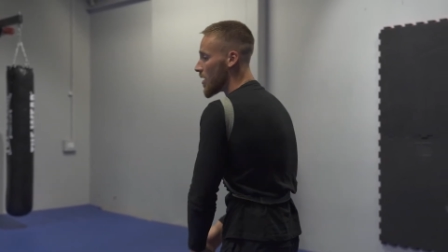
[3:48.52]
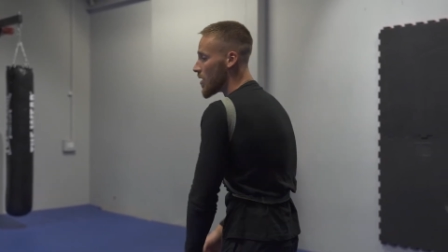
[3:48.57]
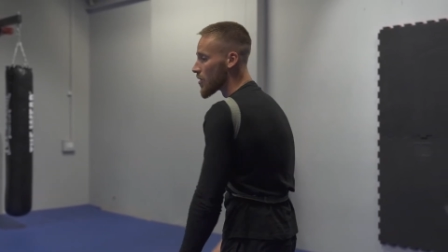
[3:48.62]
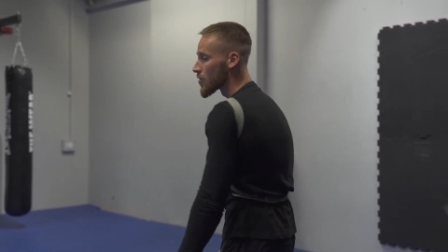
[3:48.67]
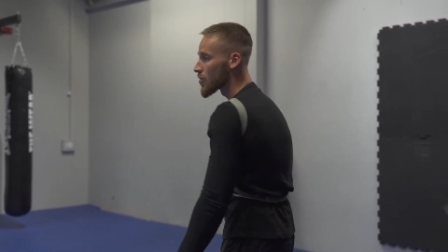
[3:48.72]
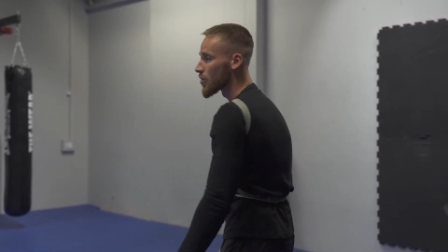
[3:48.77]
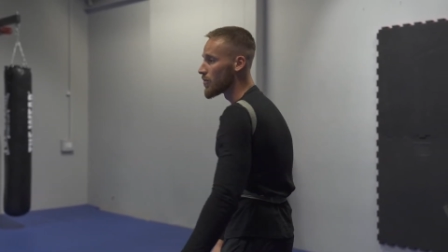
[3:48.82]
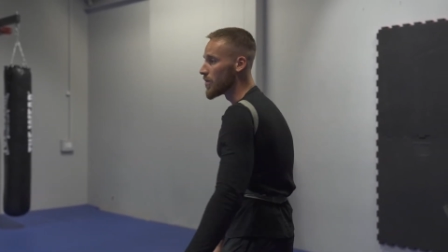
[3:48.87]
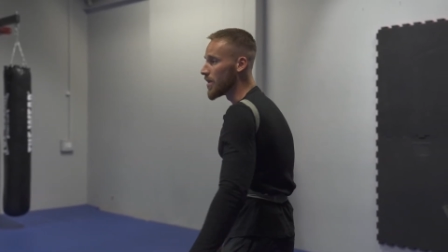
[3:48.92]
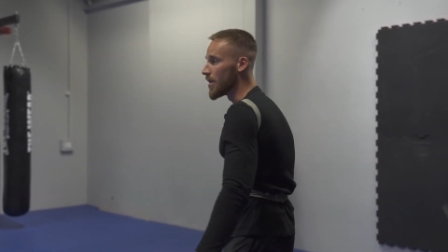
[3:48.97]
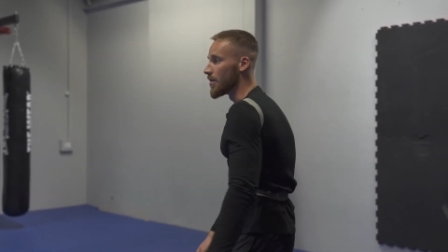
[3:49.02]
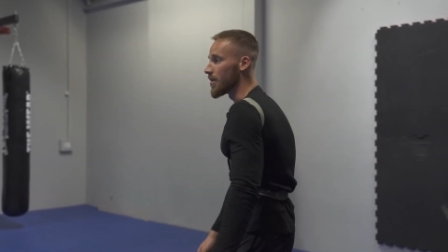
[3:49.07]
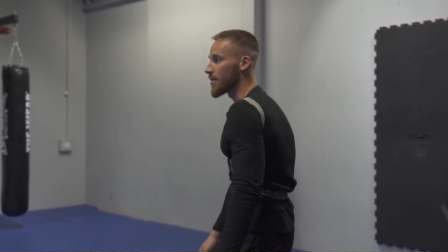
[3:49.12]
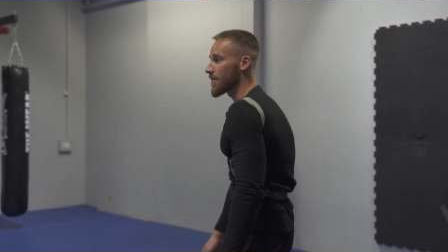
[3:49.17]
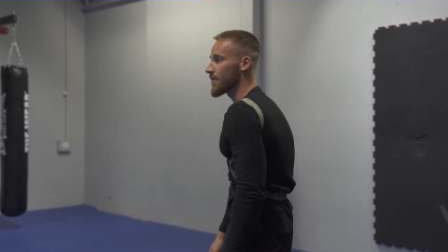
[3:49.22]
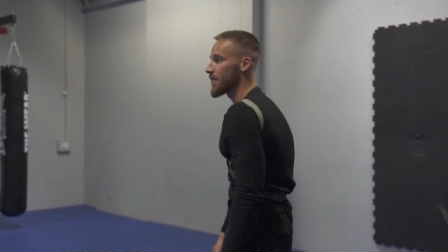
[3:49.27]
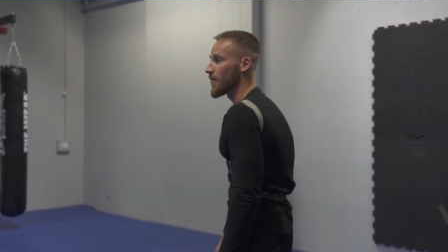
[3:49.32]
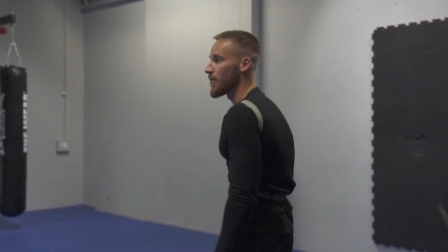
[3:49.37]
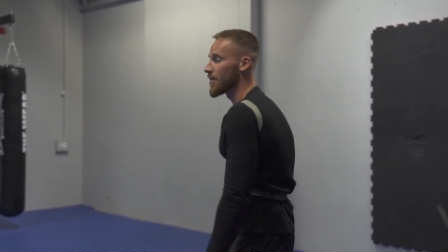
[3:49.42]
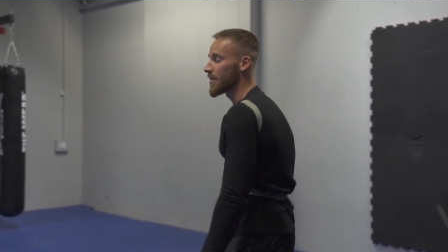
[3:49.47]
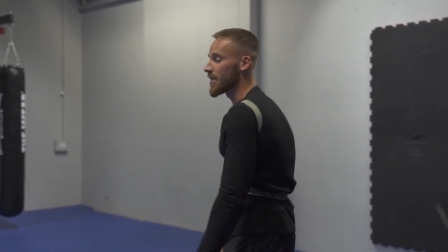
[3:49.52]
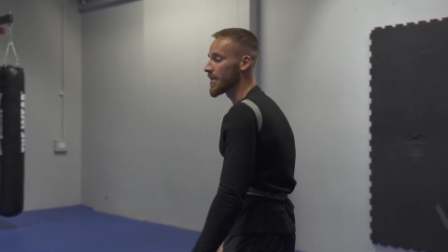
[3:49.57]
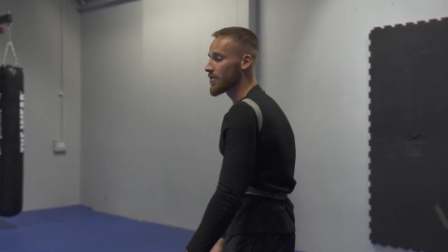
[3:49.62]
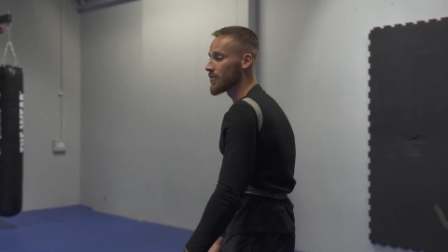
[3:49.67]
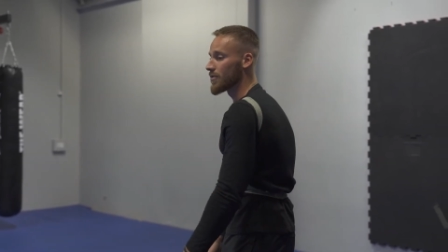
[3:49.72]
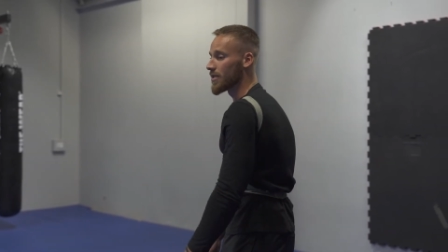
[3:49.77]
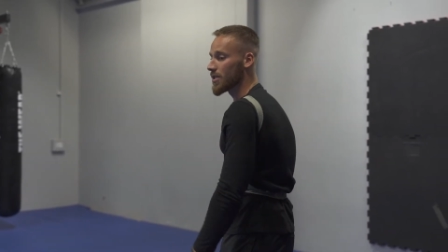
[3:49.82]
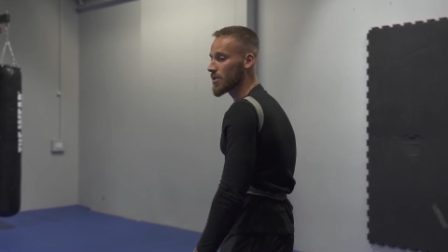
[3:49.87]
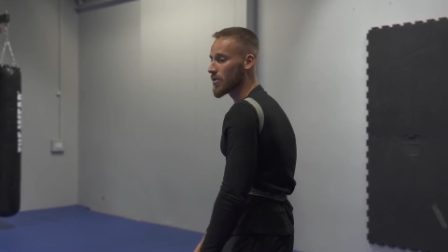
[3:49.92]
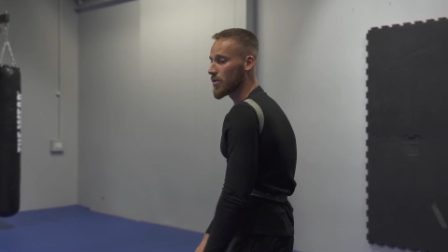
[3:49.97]
so we are not falling
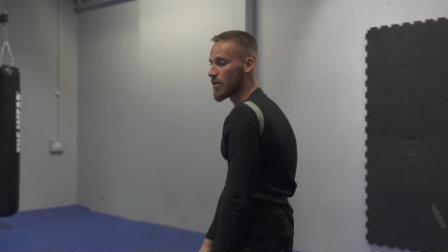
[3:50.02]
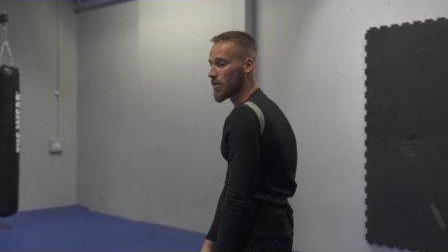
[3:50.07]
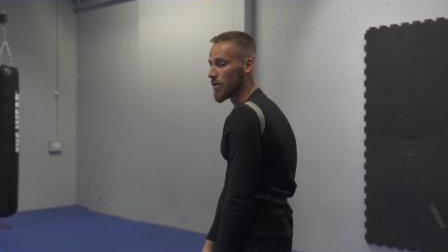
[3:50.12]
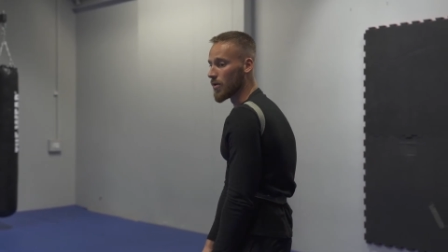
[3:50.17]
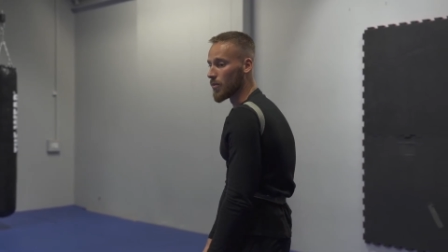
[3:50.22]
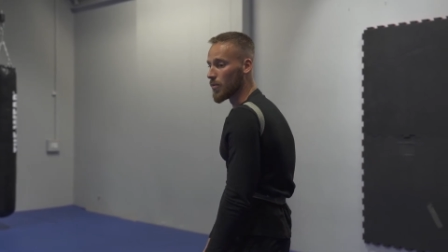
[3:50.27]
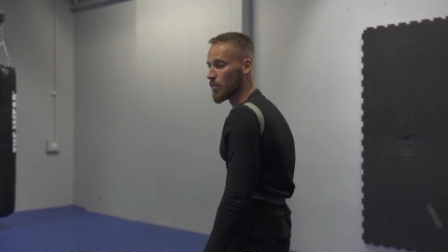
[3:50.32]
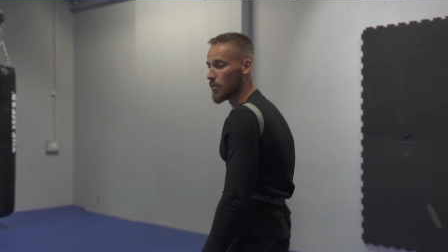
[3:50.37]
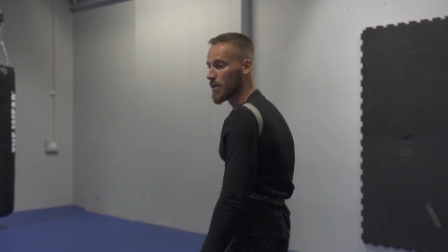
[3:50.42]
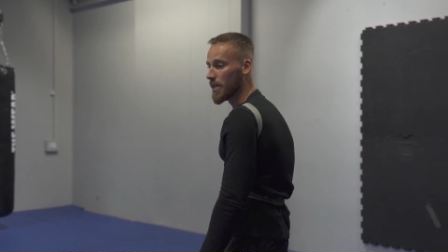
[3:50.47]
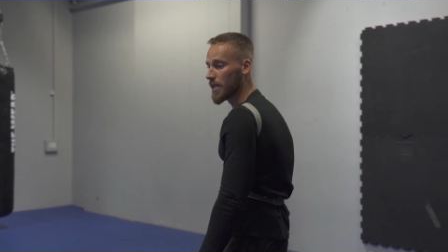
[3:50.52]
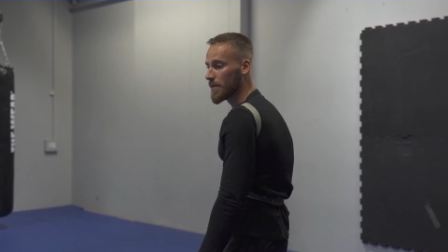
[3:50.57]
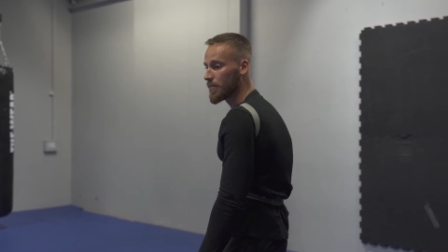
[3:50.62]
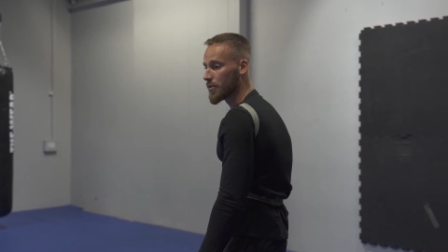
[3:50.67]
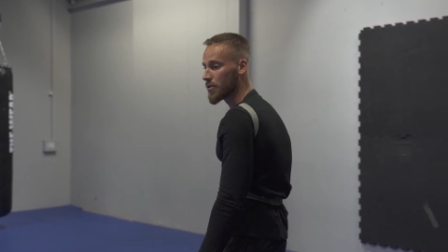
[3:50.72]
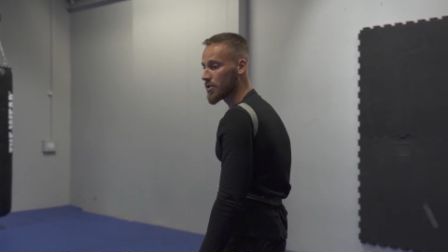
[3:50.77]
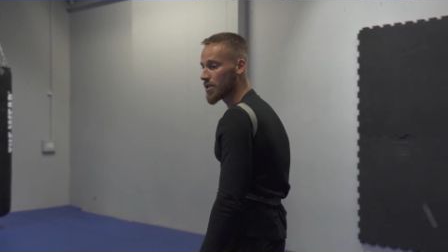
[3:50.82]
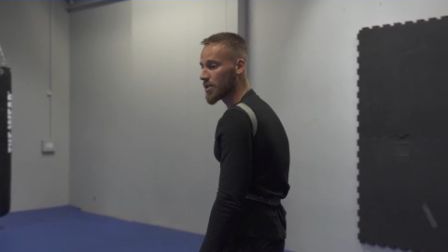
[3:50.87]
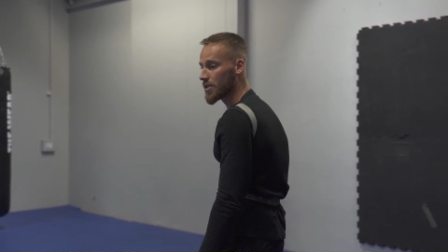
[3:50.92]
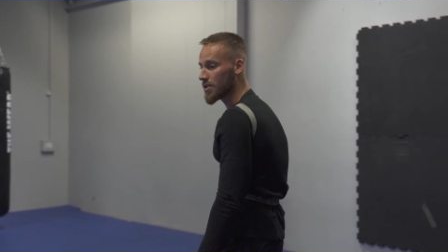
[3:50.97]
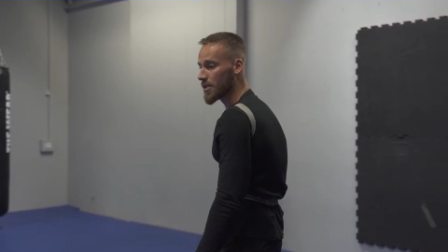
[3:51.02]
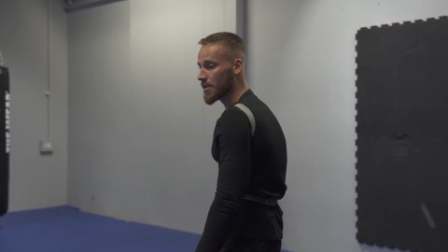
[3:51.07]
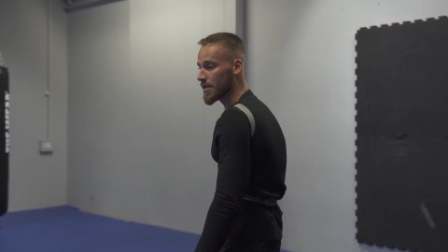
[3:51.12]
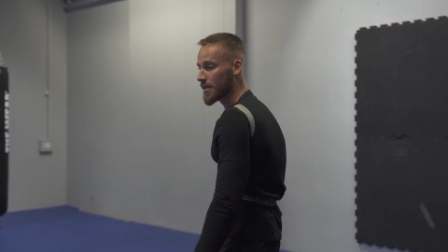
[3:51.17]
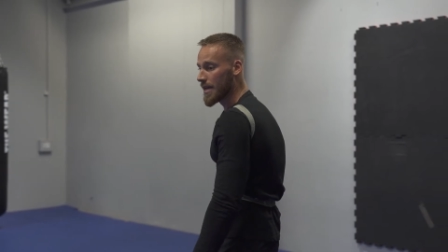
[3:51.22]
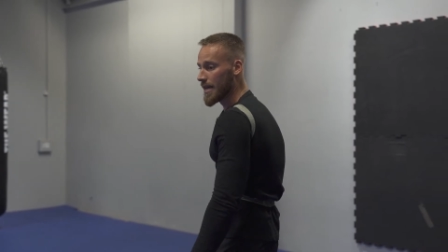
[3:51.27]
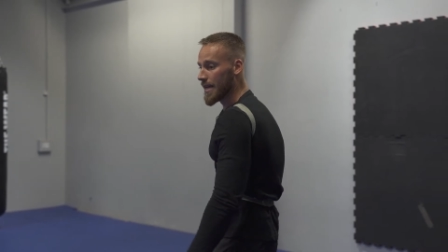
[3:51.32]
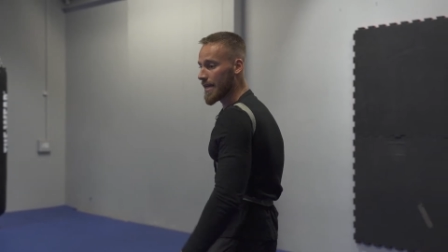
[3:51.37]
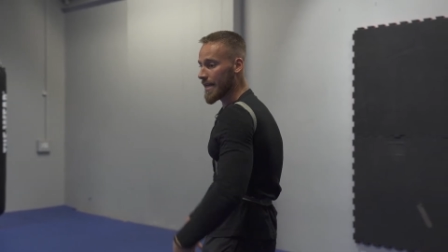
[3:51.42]
into this uh, weak position,